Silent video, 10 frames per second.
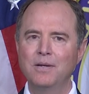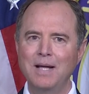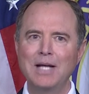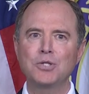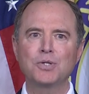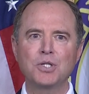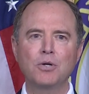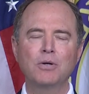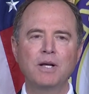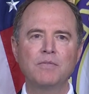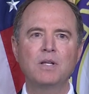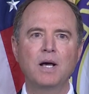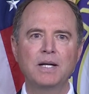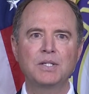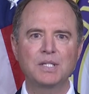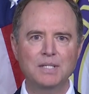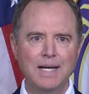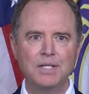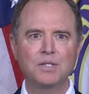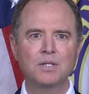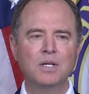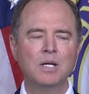the national security of the United States